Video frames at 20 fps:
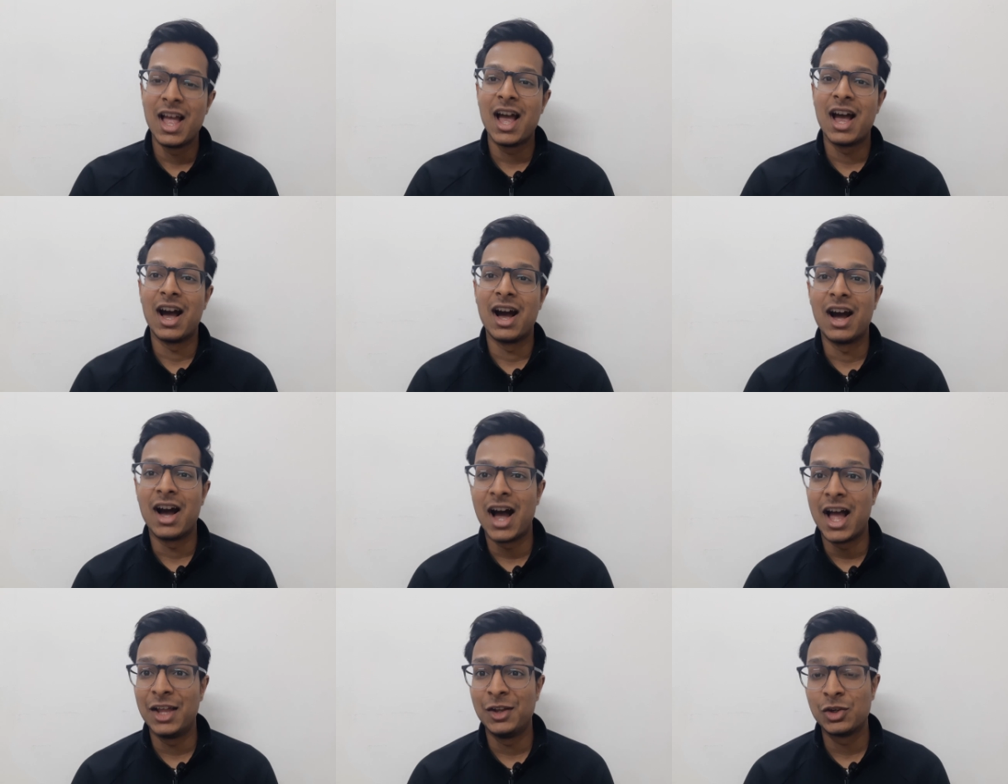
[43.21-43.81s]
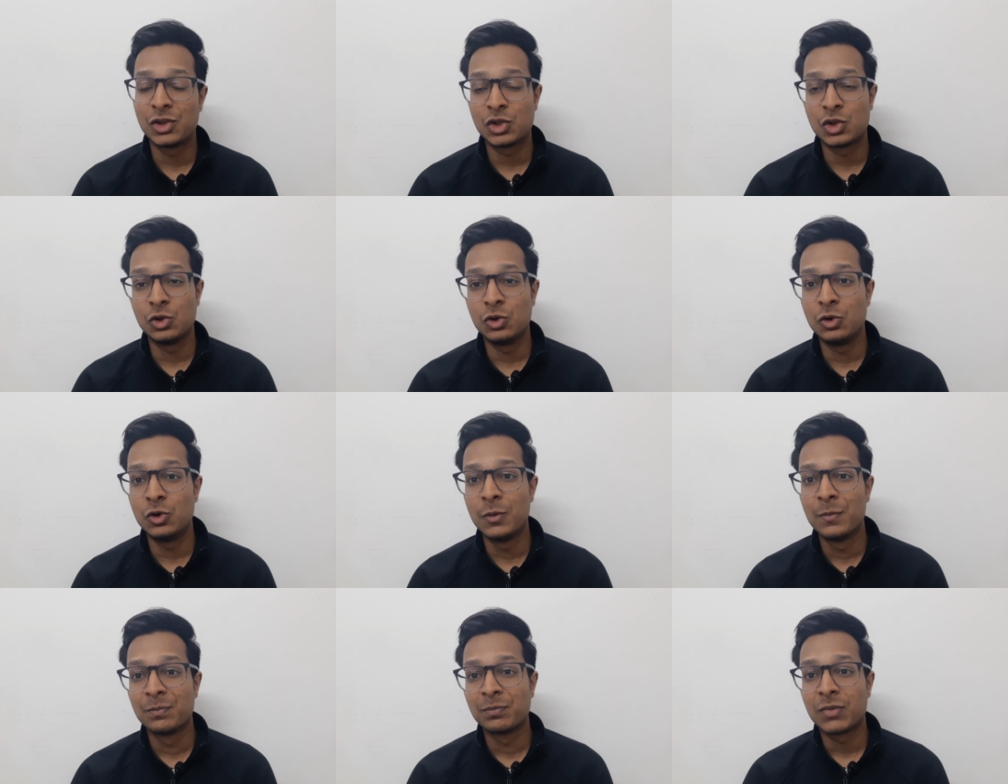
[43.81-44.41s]
I used
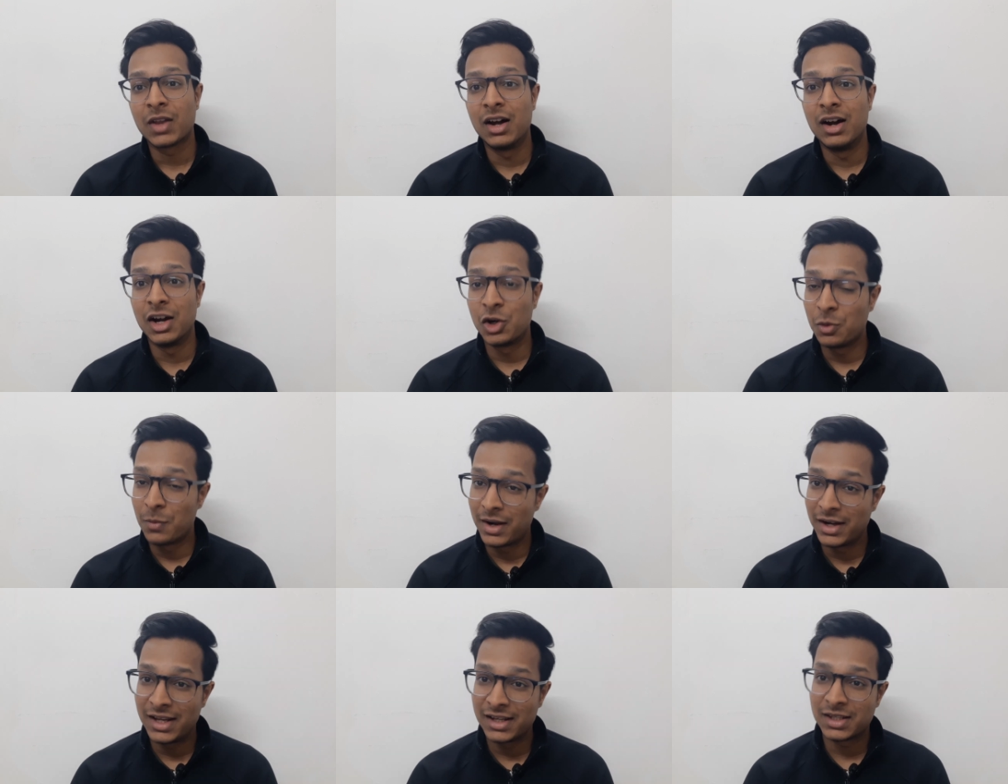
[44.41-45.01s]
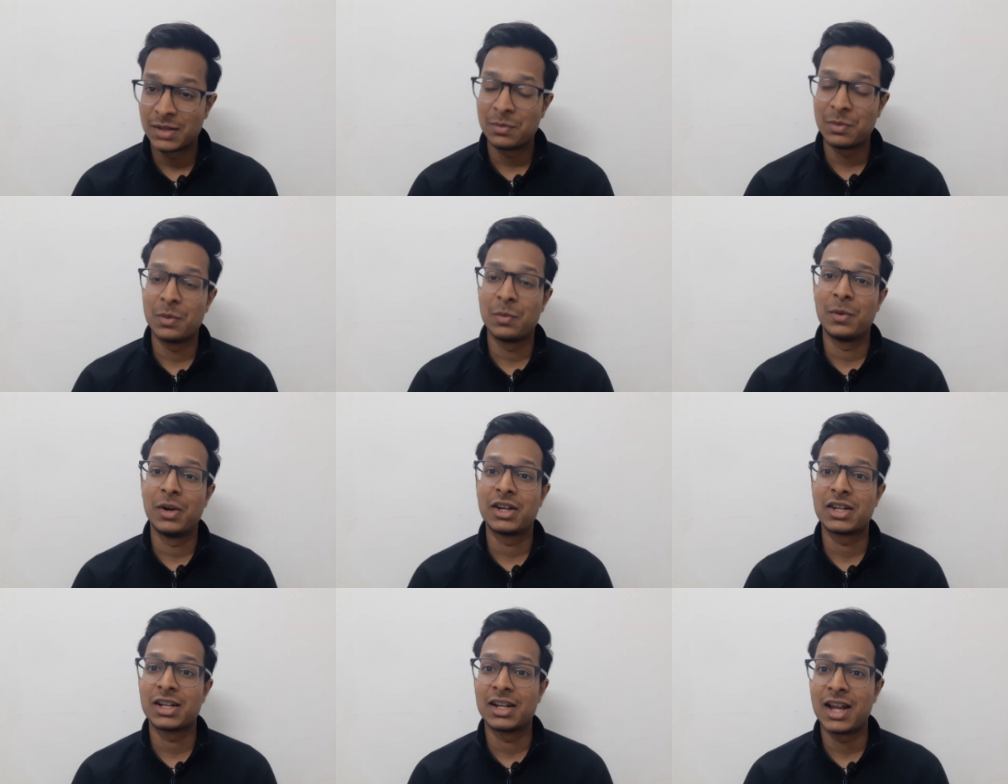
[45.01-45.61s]
to do my DSA
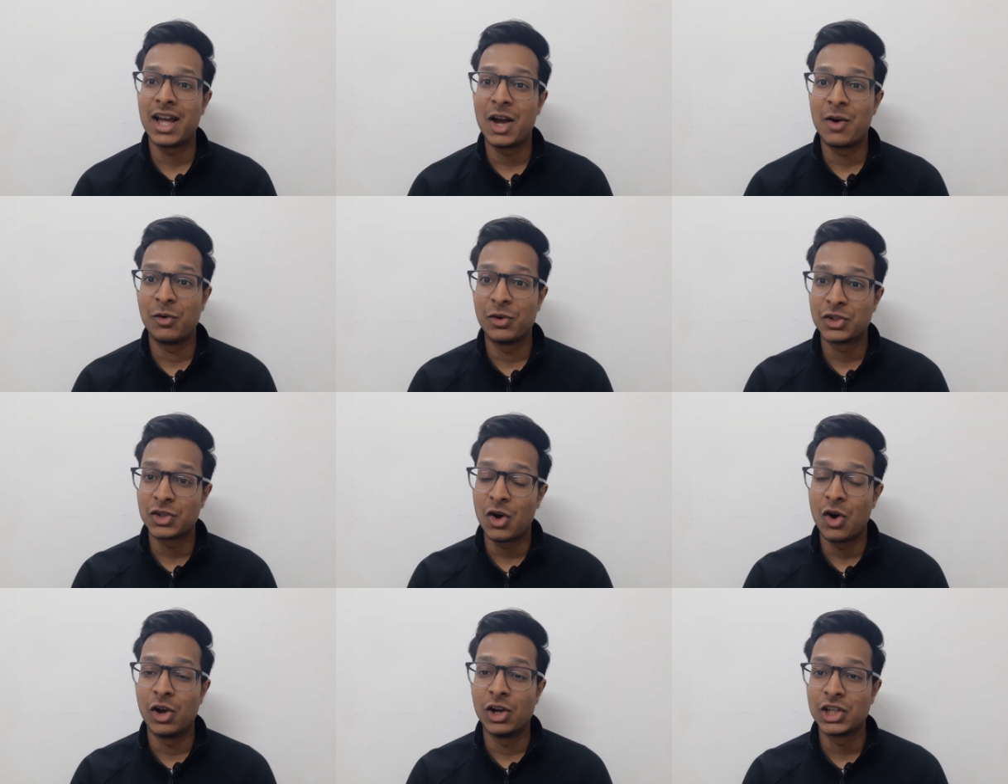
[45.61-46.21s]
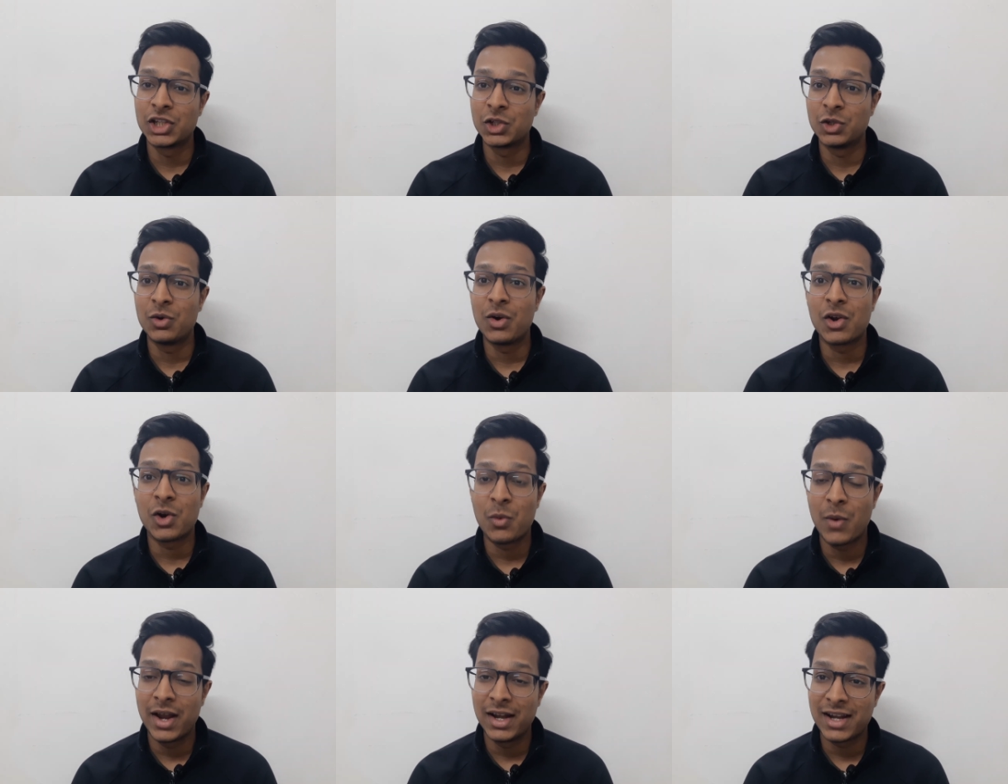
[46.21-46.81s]
preparation. I was
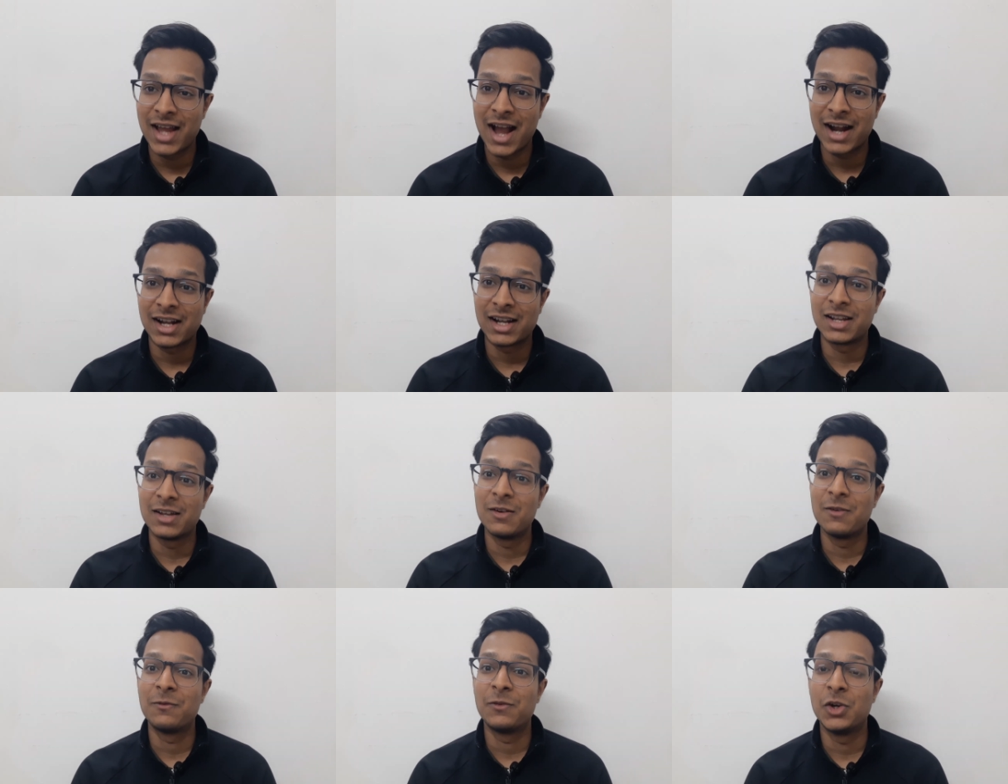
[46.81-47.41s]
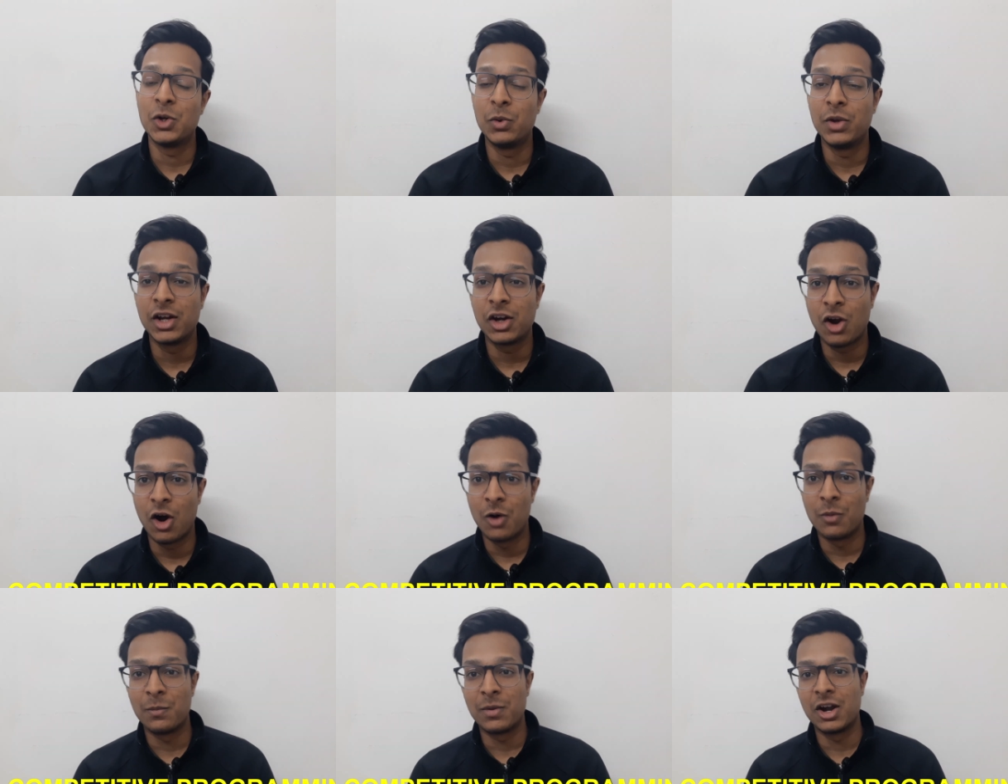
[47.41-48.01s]
also quite active doing
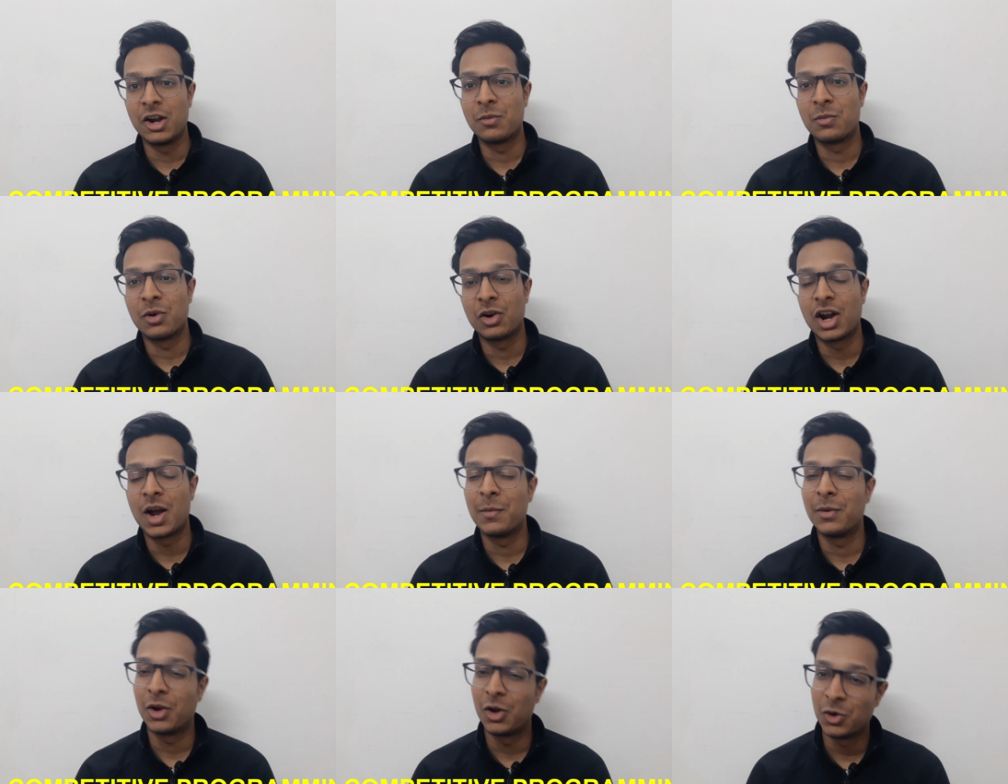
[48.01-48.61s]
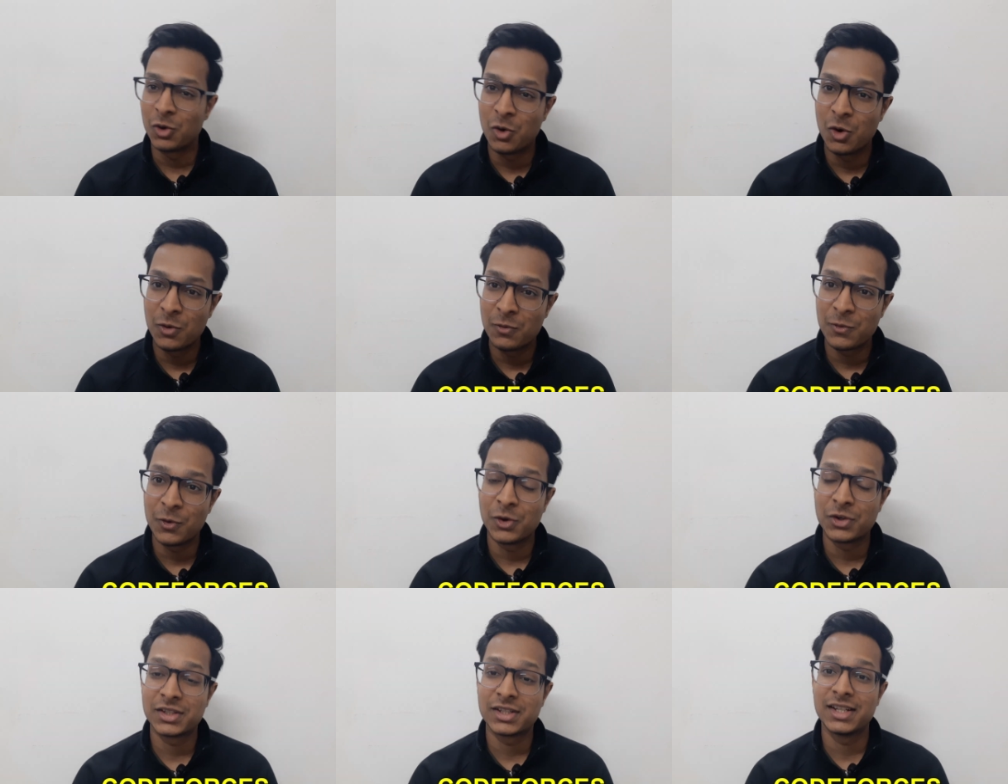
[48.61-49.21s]
comparative programming on code
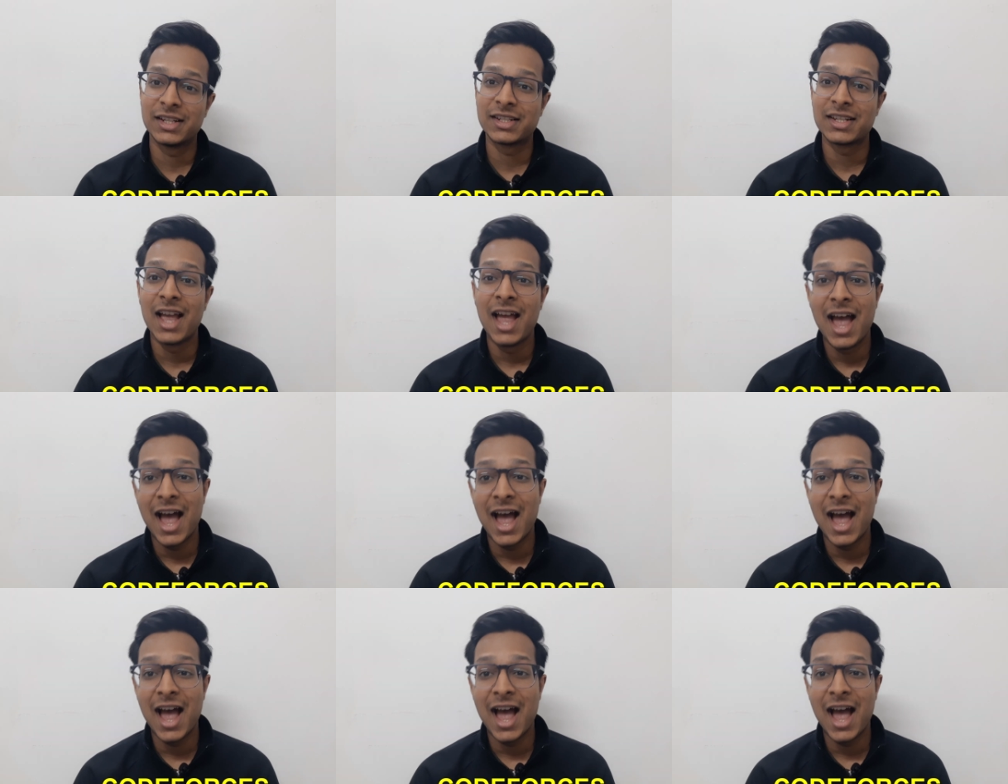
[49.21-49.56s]
courses.